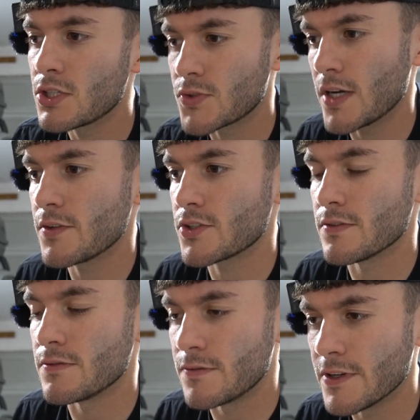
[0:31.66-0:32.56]
drivers
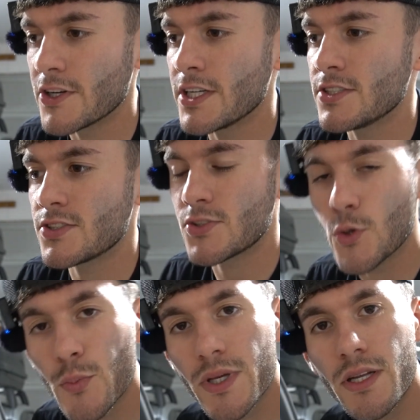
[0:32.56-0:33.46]
are very
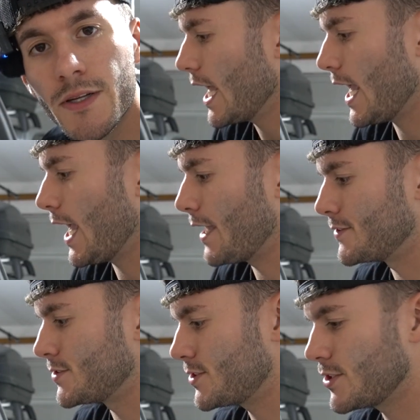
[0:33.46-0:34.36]
stupid.
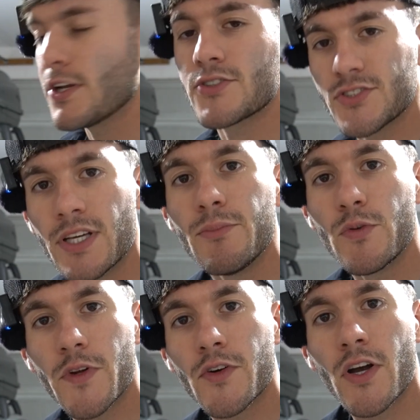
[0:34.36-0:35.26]
And, since I'm
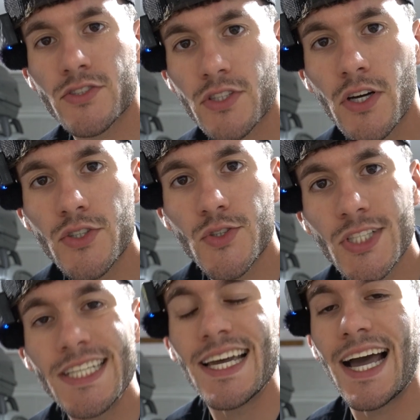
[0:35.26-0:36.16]
moving across the
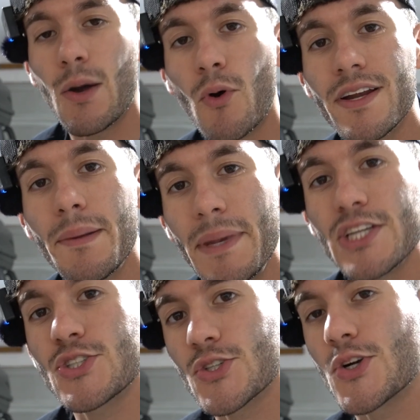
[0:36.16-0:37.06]
country, I wanted to
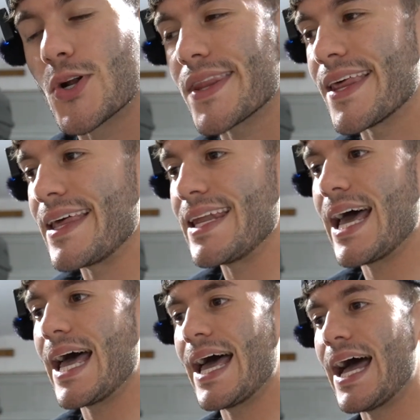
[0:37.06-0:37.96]
make sure that
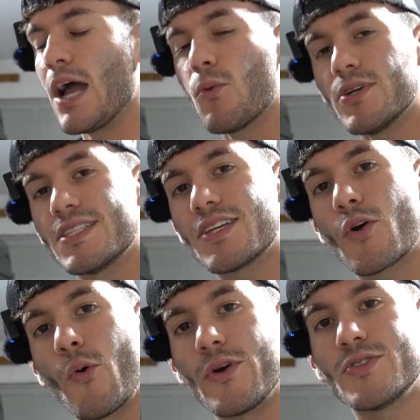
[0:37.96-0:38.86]
I wasn't
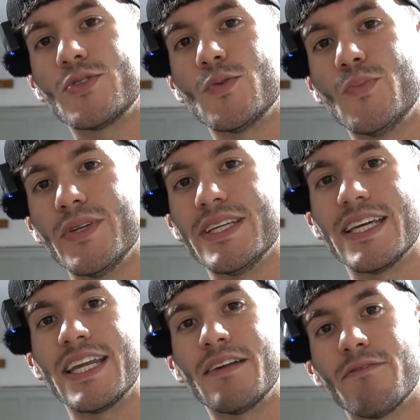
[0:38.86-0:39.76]
going to
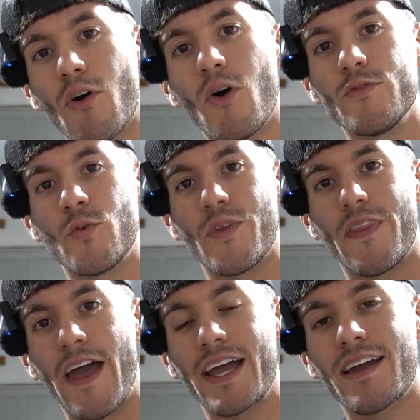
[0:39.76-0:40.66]
be involved
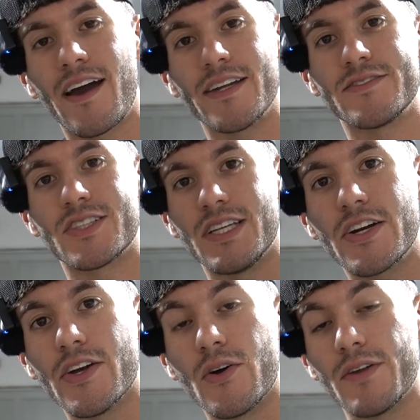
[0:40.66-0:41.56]
with that kind of
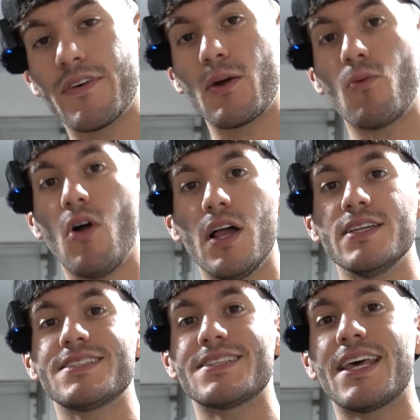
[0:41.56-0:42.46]
scenario. And if I
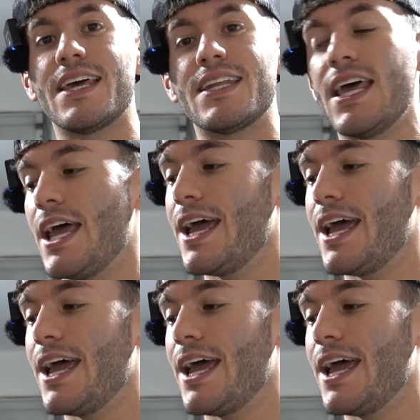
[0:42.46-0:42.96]
was, then